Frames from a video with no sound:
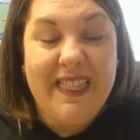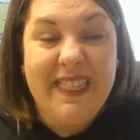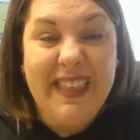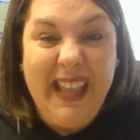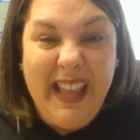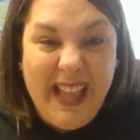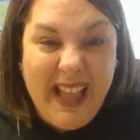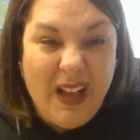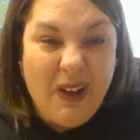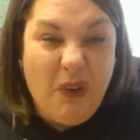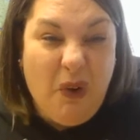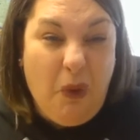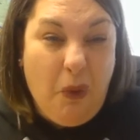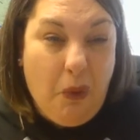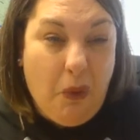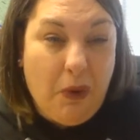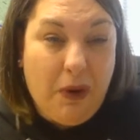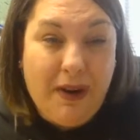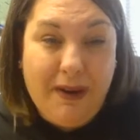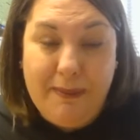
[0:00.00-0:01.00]
Think how
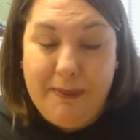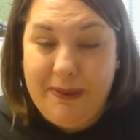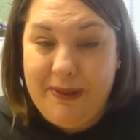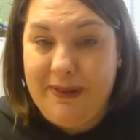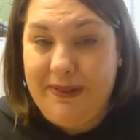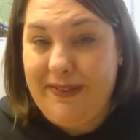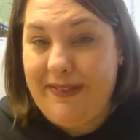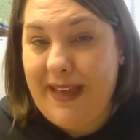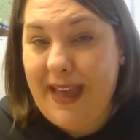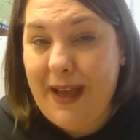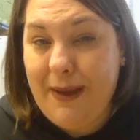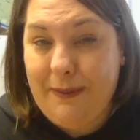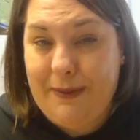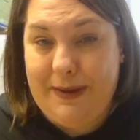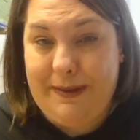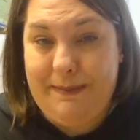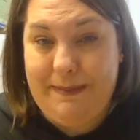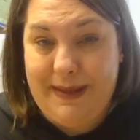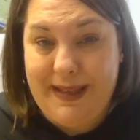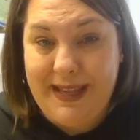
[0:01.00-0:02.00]
horrible that
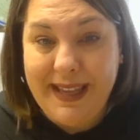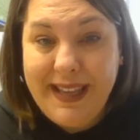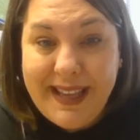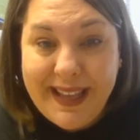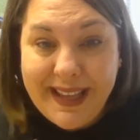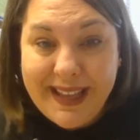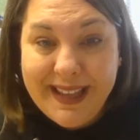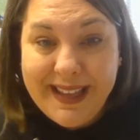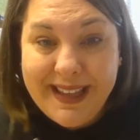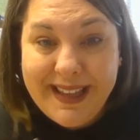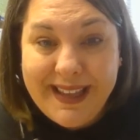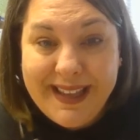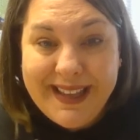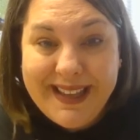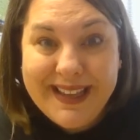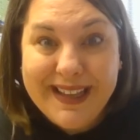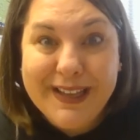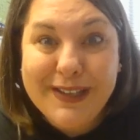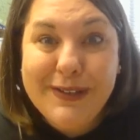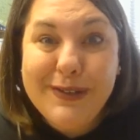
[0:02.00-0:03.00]
would be.
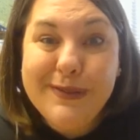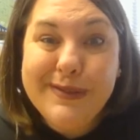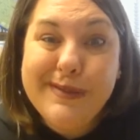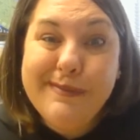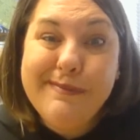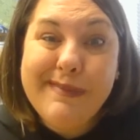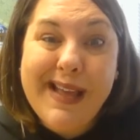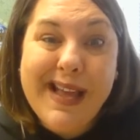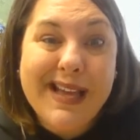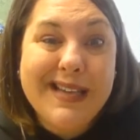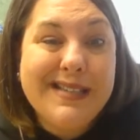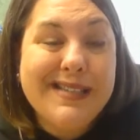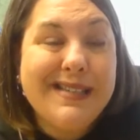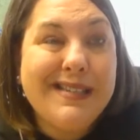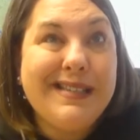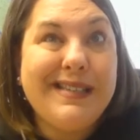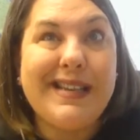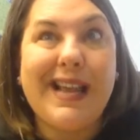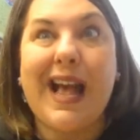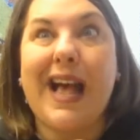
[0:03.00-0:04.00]
Can you
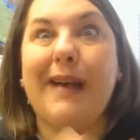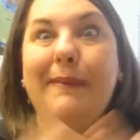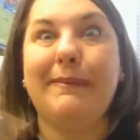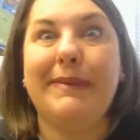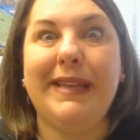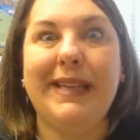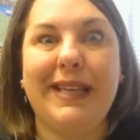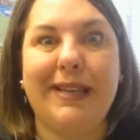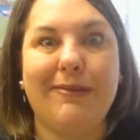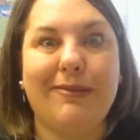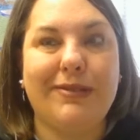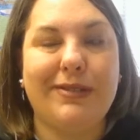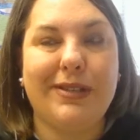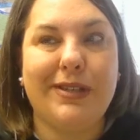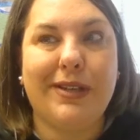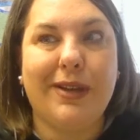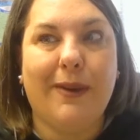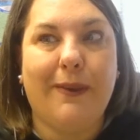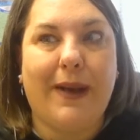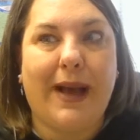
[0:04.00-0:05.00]
imagine not being able to
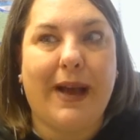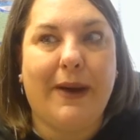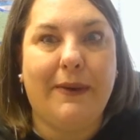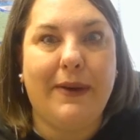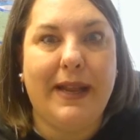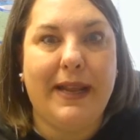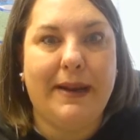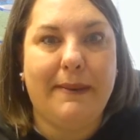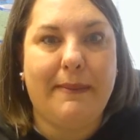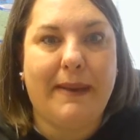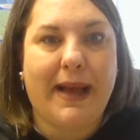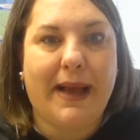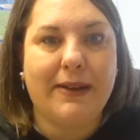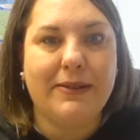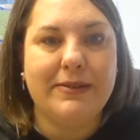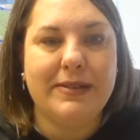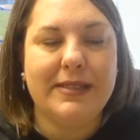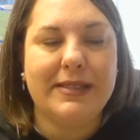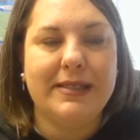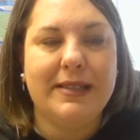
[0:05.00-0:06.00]
go out and
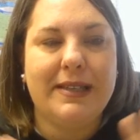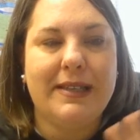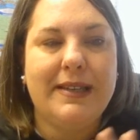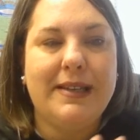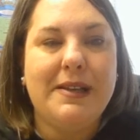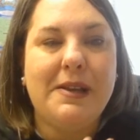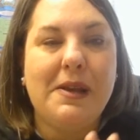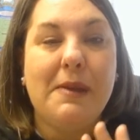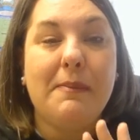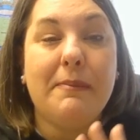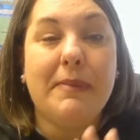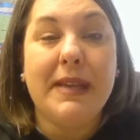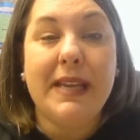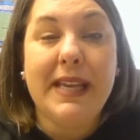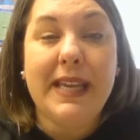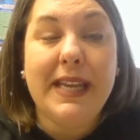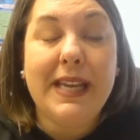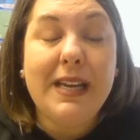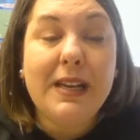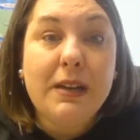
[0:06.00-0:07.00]
about? But
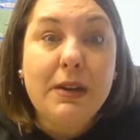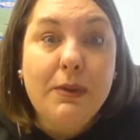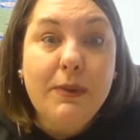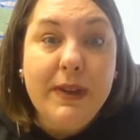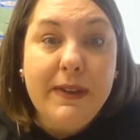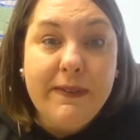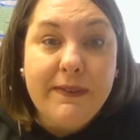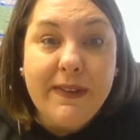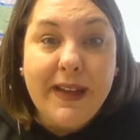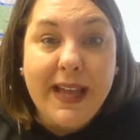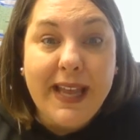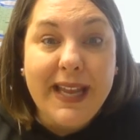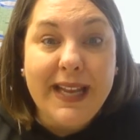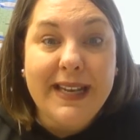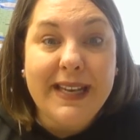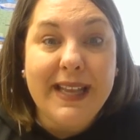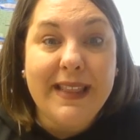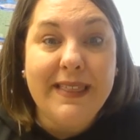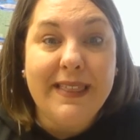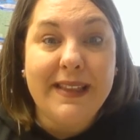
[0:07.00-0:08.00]
here we
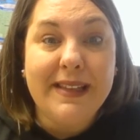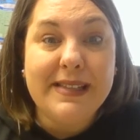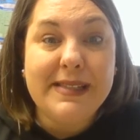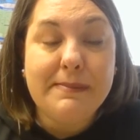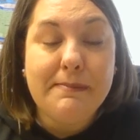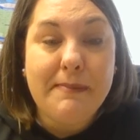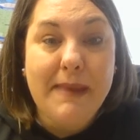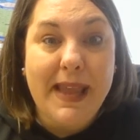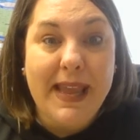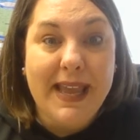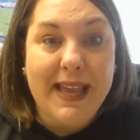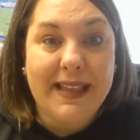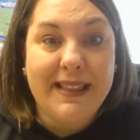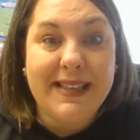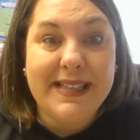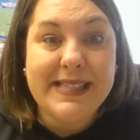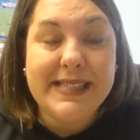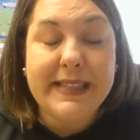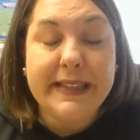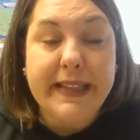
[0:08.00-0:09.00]
find this man,
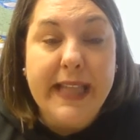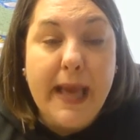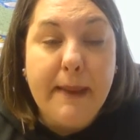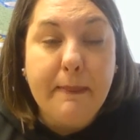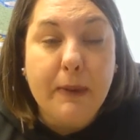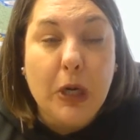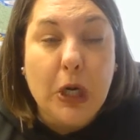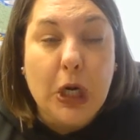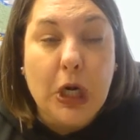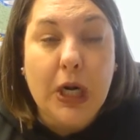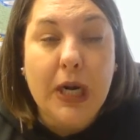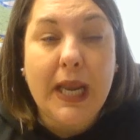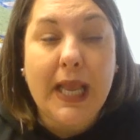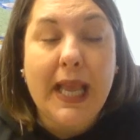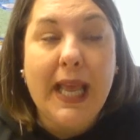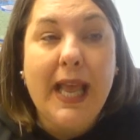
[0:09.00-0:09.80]
this leper,